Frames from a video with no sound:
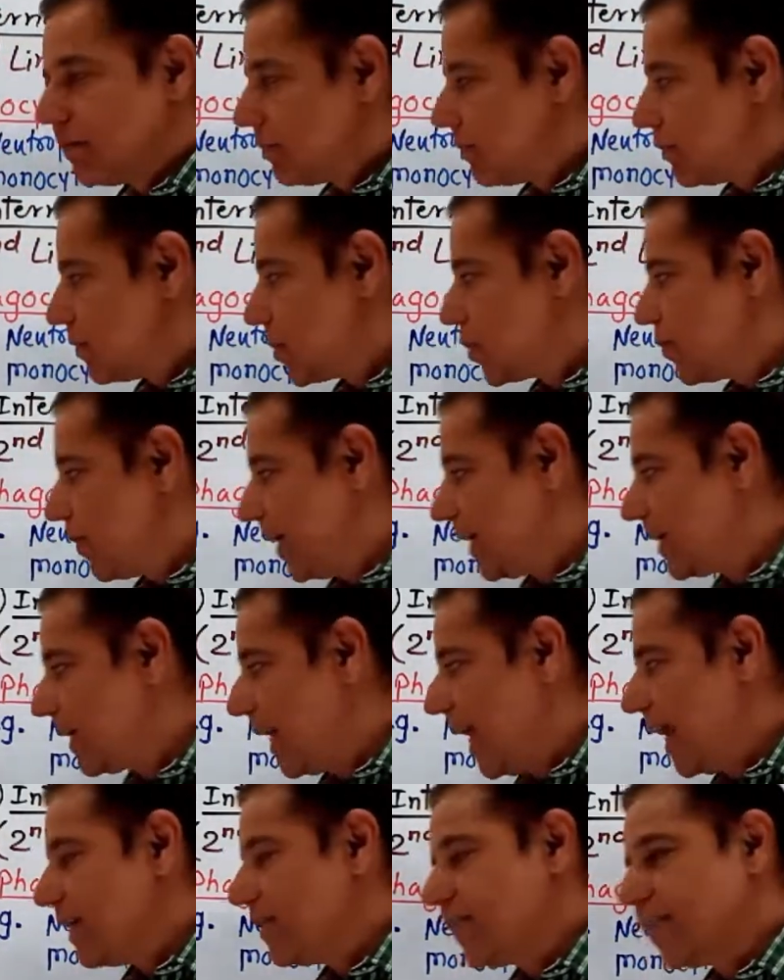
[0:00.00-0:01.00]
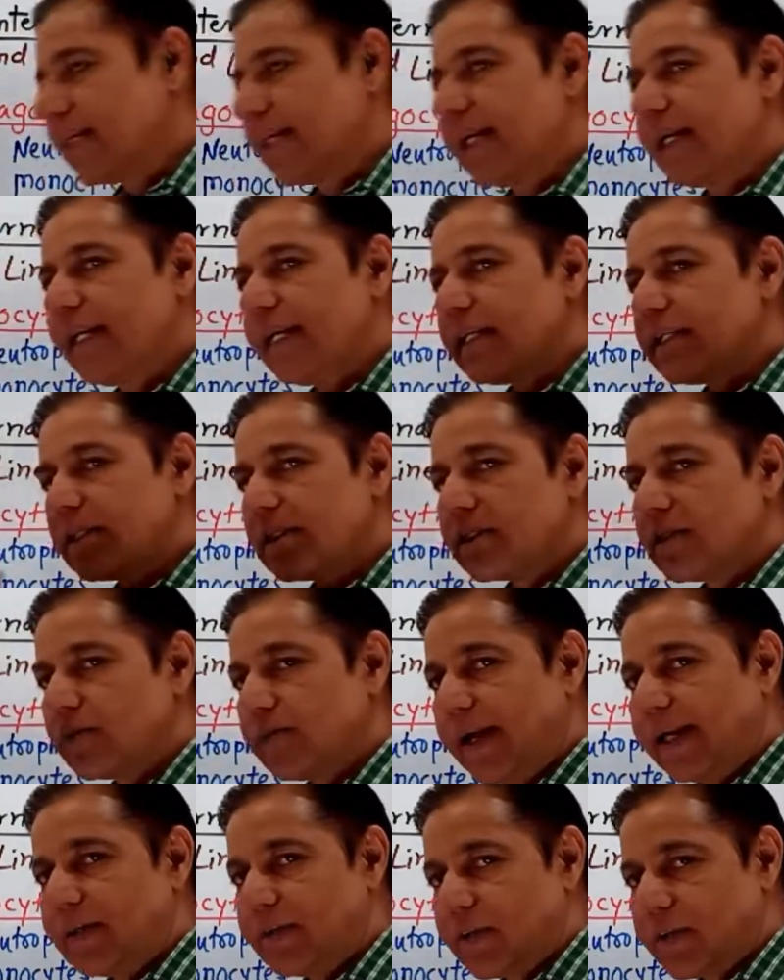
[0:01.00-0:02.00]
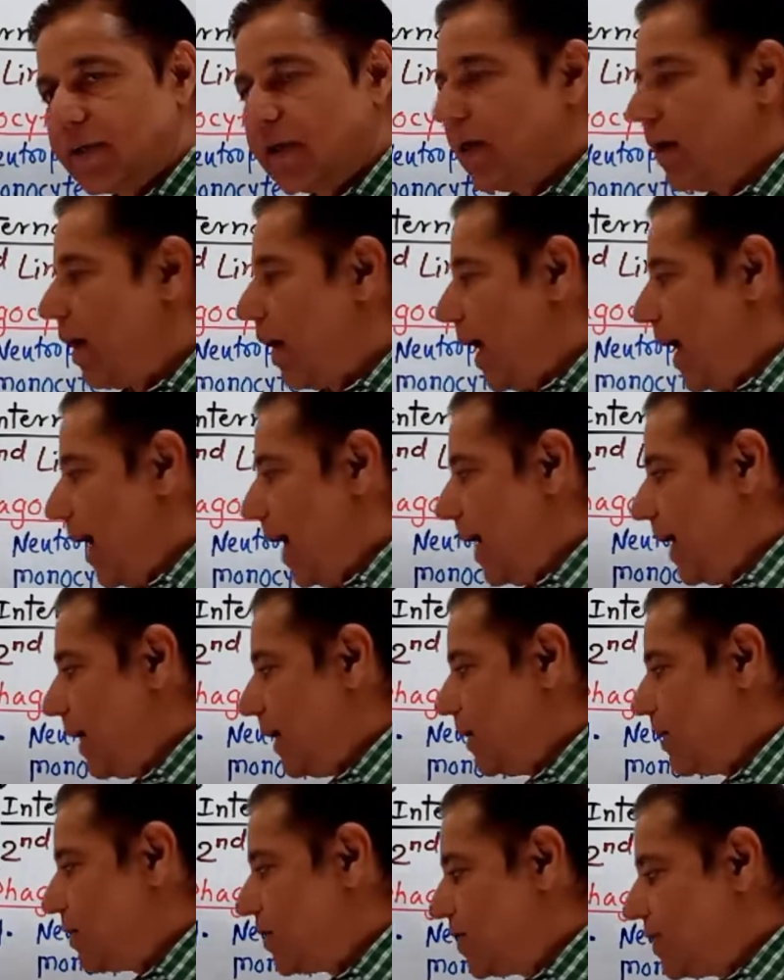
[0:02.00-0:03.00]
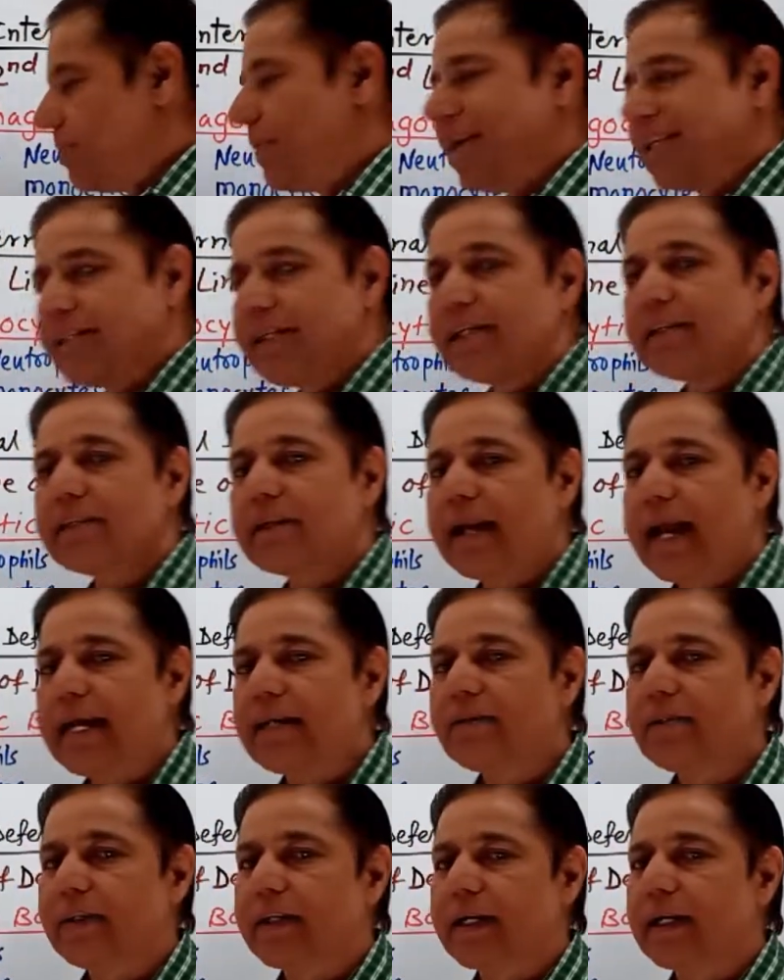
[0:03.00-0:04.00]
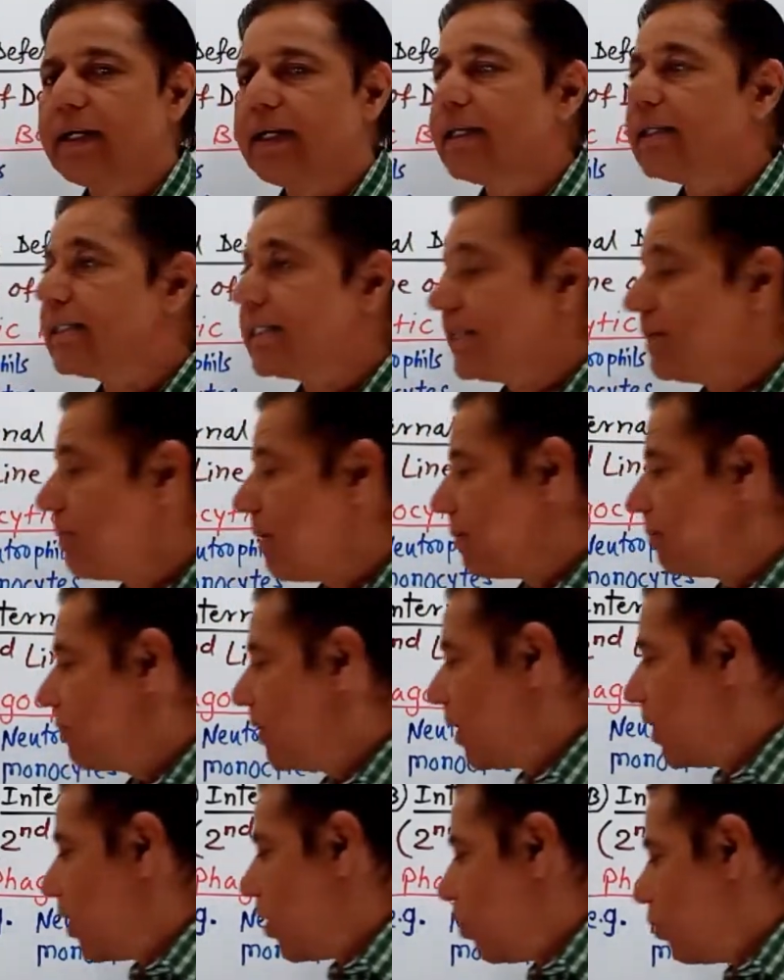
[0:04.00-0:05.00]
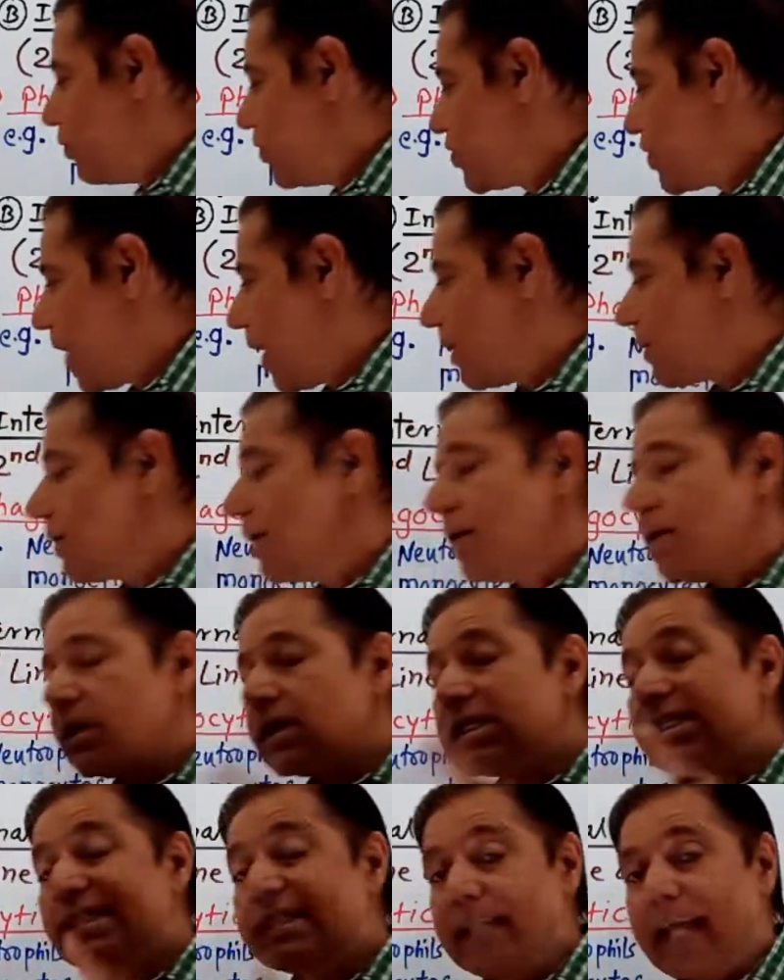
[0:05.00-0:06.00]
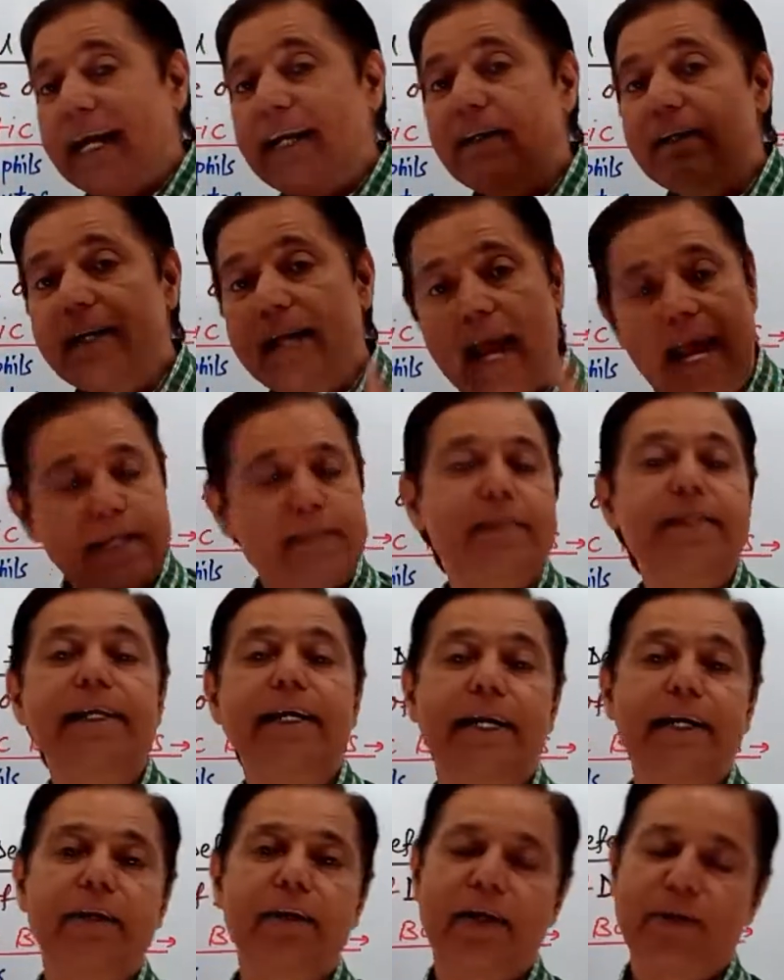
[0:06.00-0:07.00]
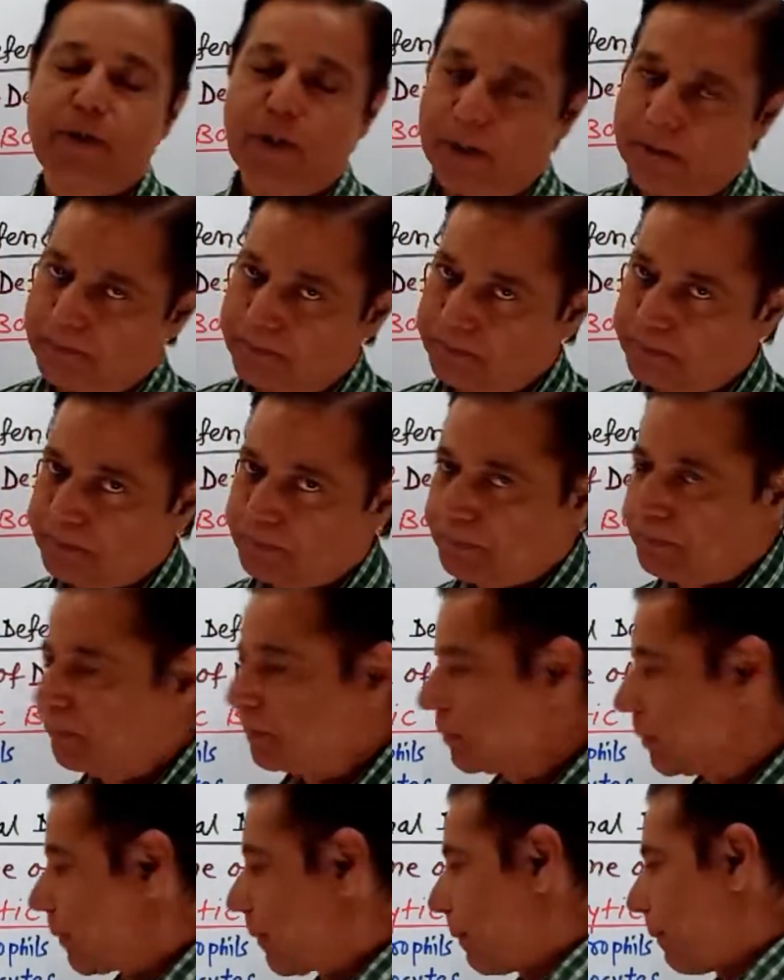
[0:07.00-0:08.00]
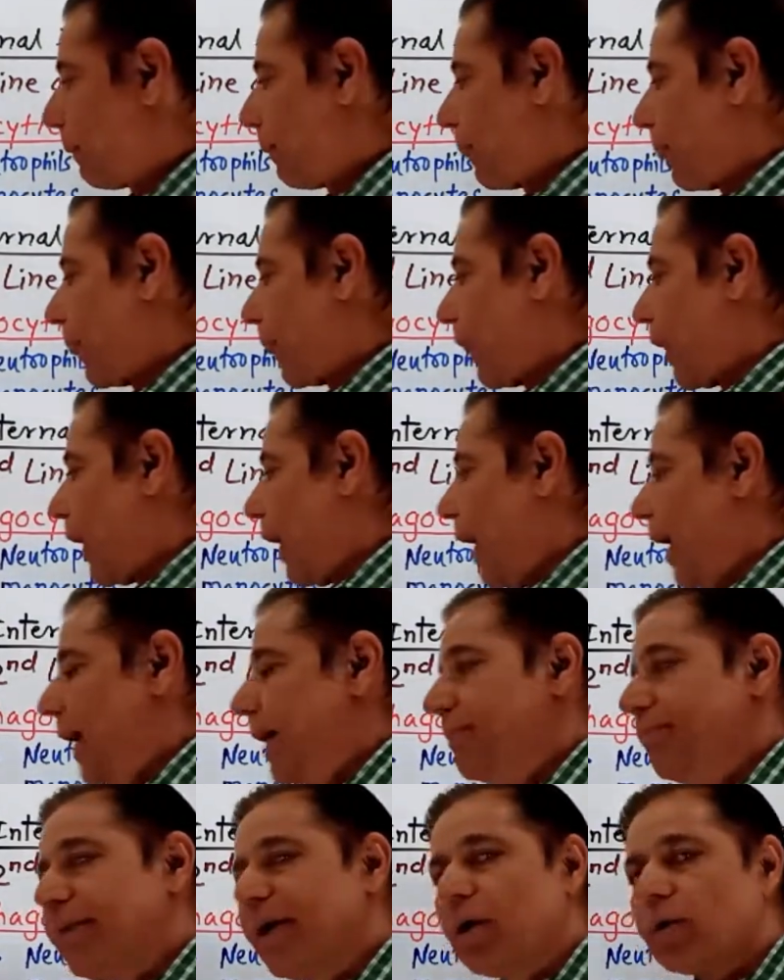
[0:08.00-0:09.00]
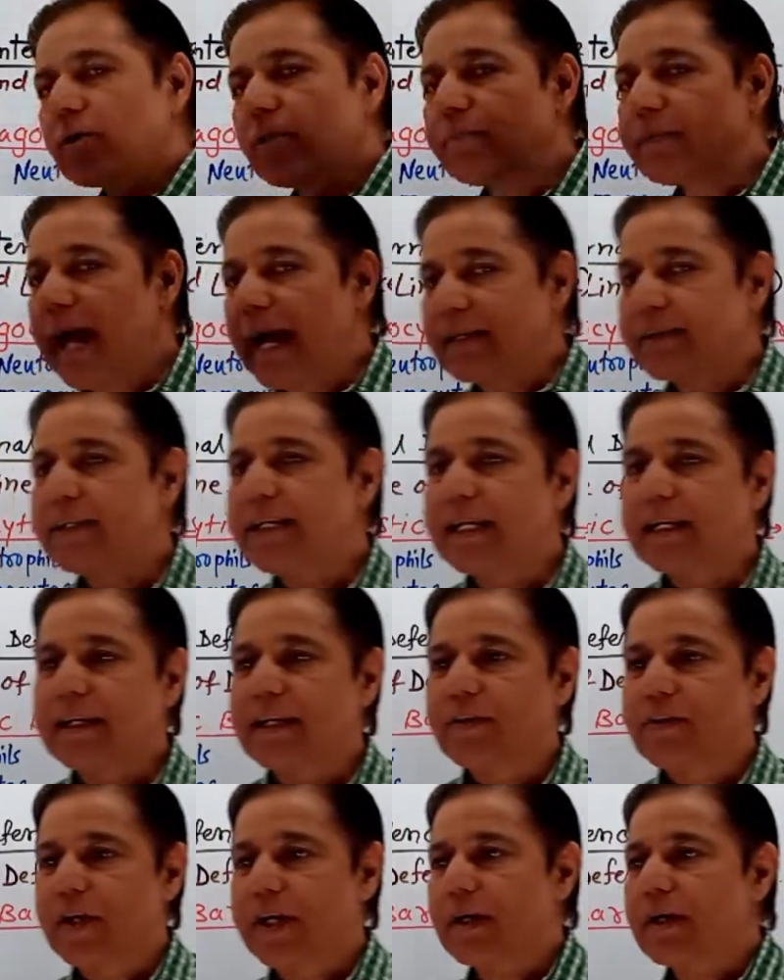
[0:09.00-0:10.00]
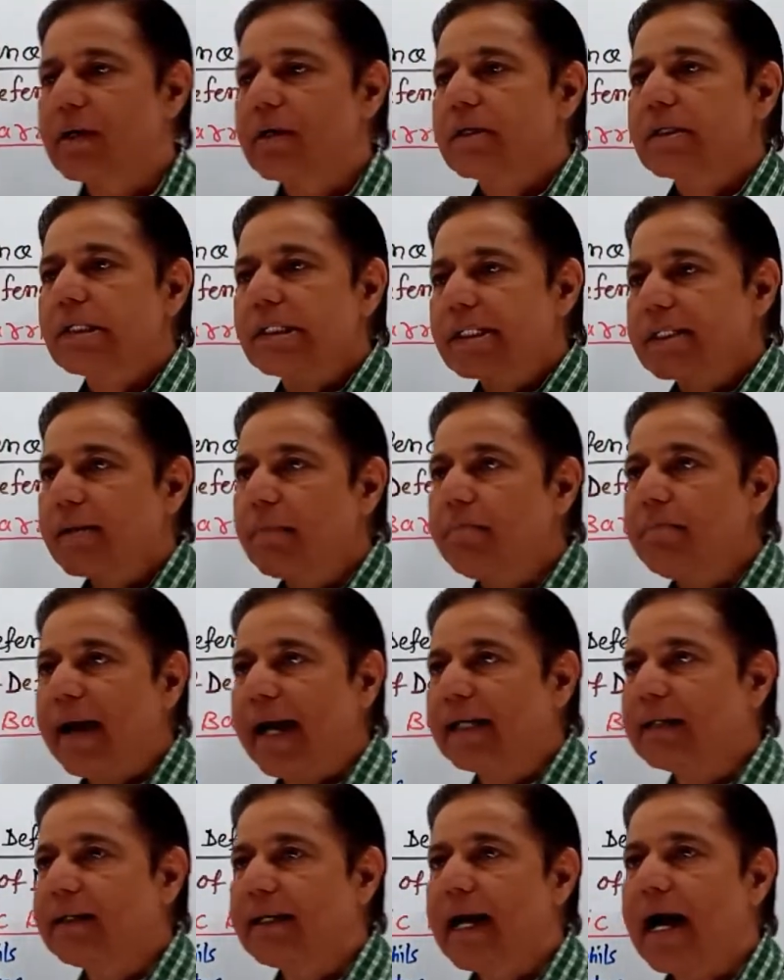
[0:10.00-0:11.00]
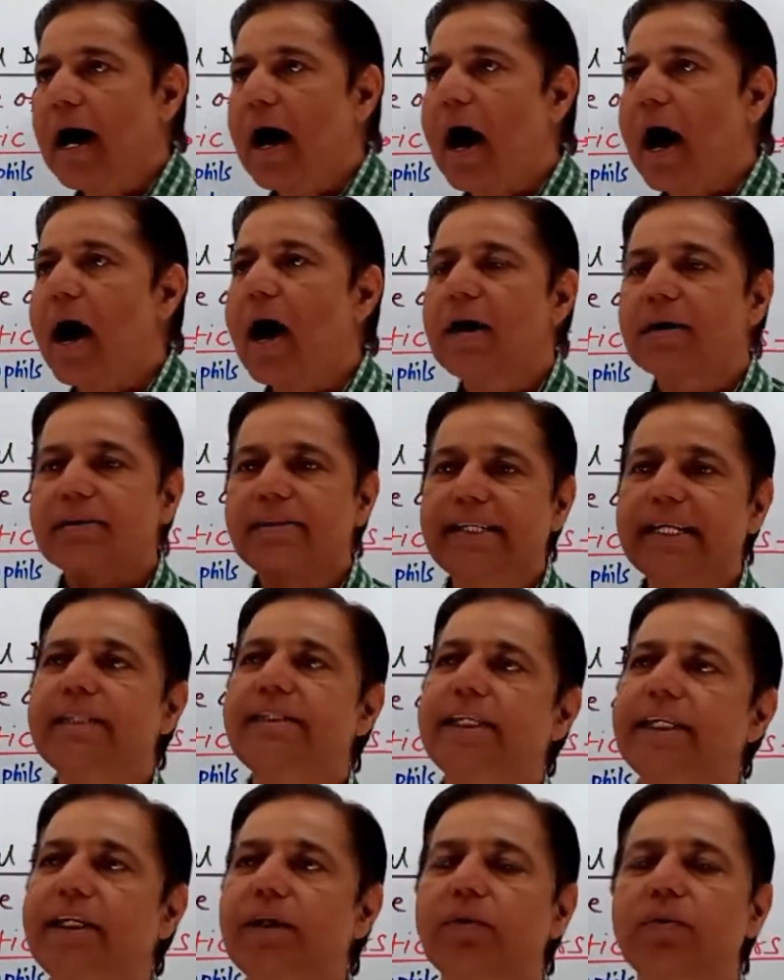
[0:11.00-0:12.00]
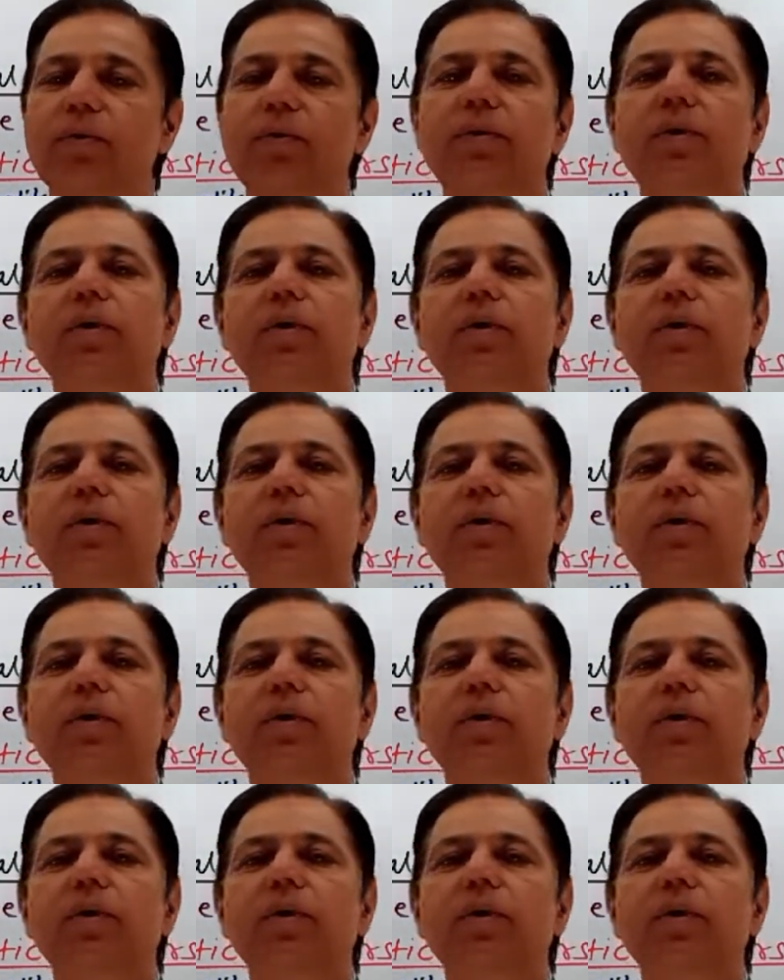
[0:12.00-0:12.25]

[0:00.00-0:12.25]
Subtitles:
Sweat gland secreting sweat and sebaceous gland secreting sebum, which are slightly acidic in nature. And because of the acidic nature, some bacteria are sensitive